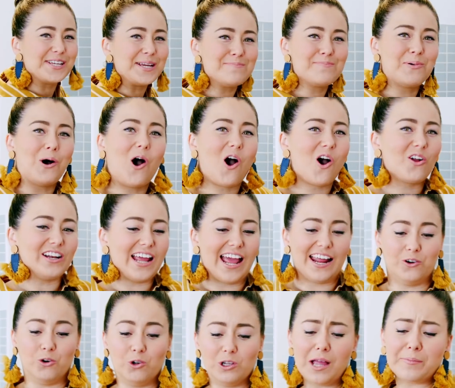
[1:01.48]
deep pot,
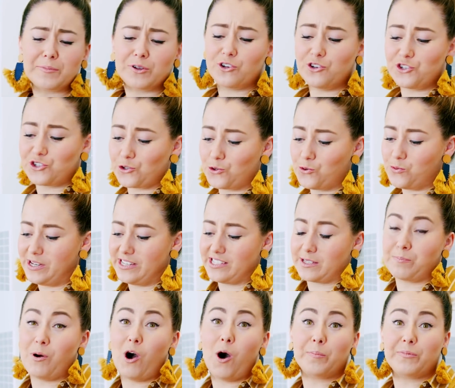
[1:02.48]
and all I'm going to do
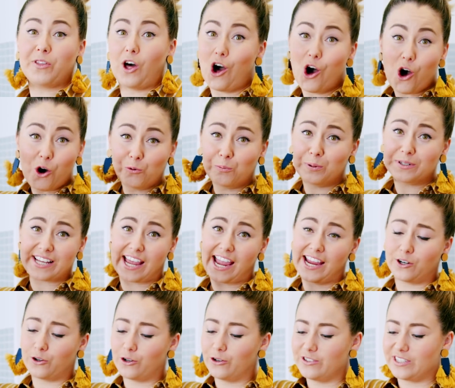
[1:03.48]
is pop the whole
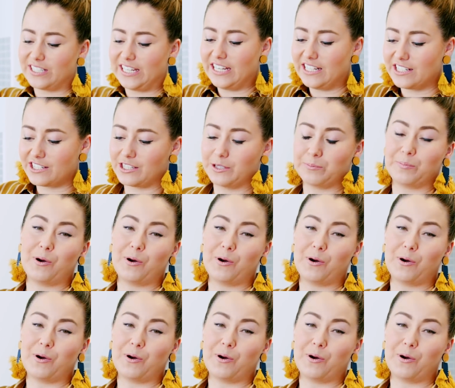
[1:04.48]
potatoes into the